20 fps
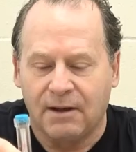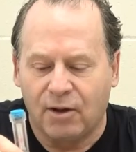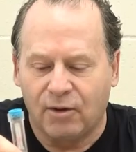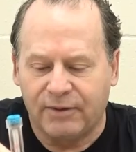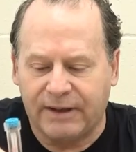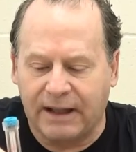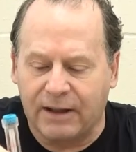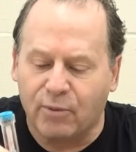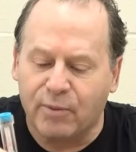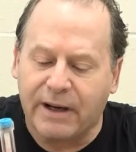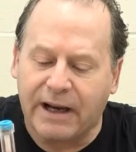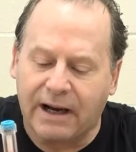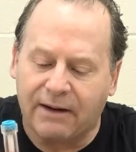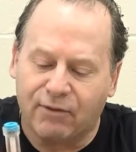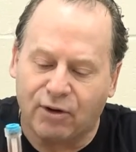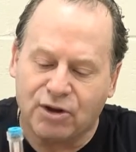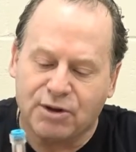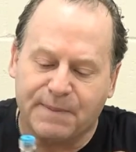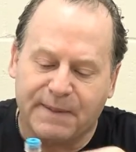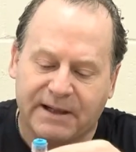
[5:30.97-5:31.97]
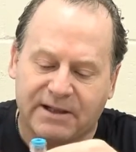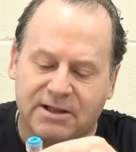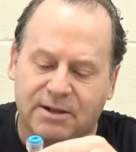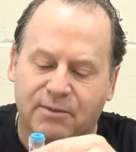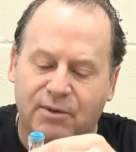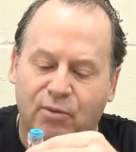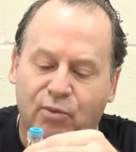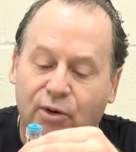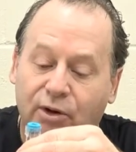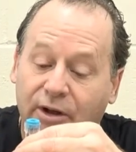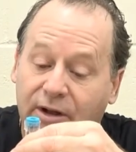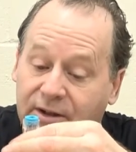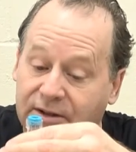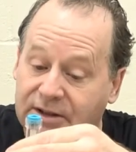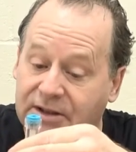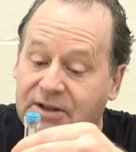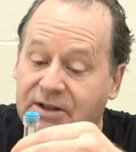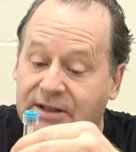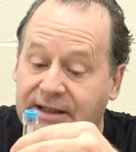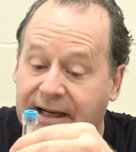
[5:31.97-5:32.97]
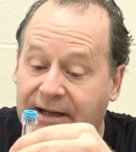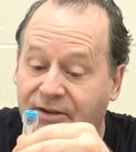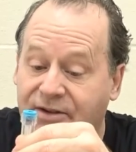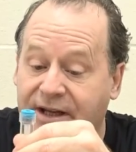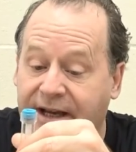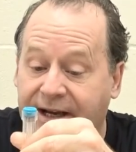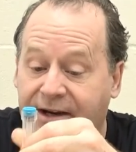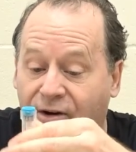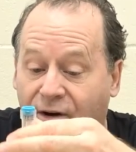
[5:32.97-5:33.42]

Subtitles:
Now that we have our specimen, we're going to just now take